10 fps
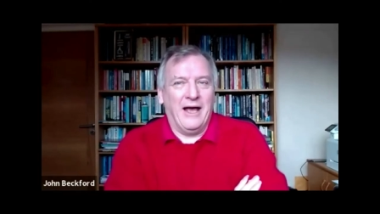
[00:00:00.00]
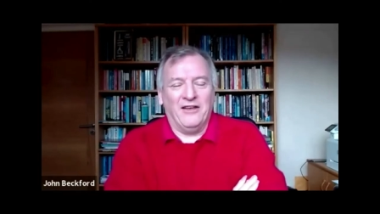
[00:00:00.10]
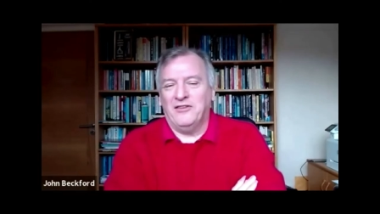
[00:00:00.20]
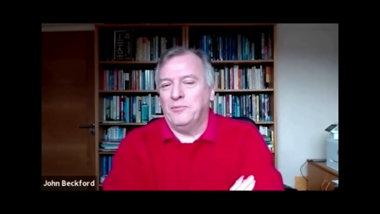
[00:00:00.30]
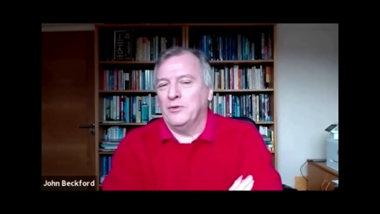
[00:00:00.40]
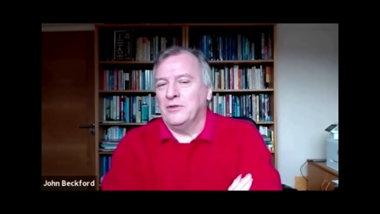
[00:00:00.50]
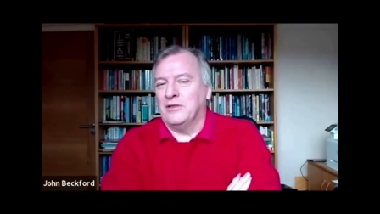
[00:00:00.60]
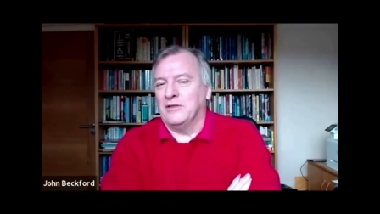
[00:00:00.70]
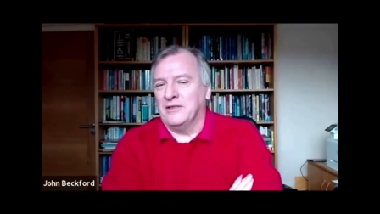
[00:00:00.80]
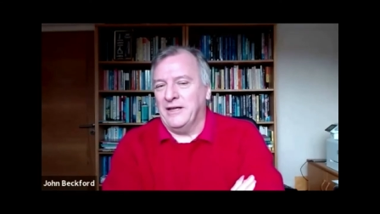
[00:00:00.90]
As the ball
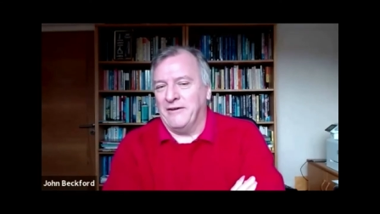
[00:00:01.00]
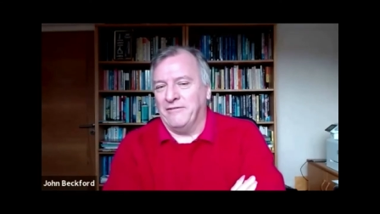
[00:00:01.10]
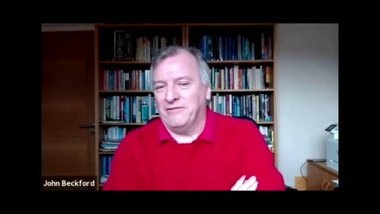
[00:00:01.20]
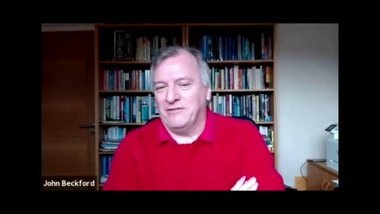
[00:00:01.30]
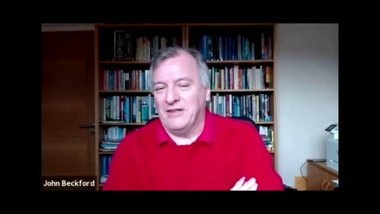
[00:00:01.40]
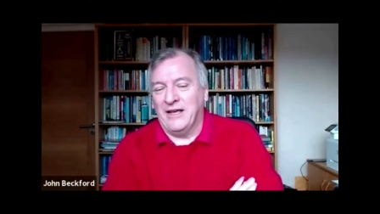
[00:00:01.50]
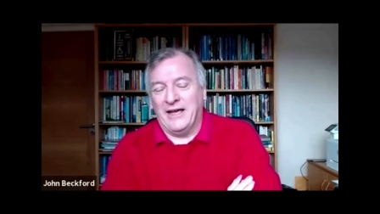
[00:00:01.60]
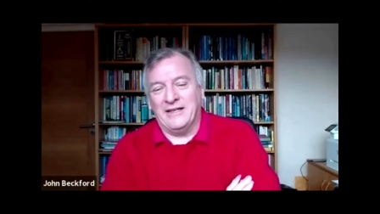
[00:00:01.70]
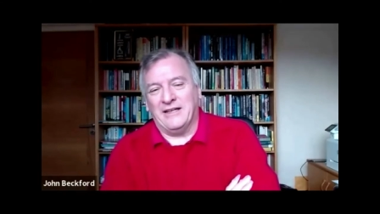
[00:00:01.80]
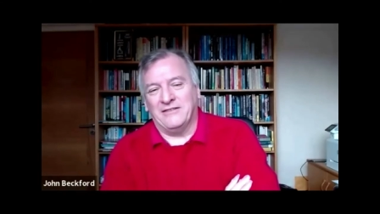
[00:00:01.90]
cock lifts,
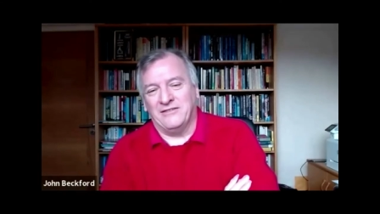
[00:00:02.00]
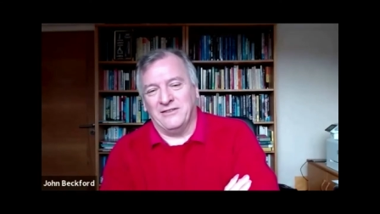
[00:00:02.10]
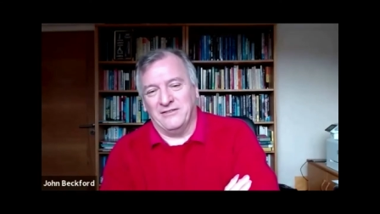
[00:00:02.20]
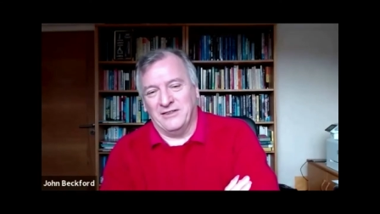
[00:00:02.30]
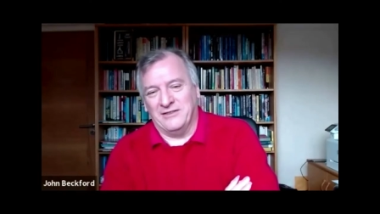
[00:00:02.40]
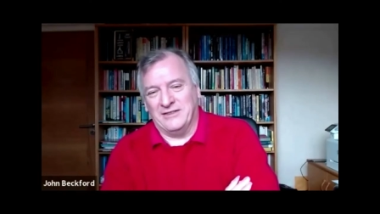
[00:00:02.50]
it acts as that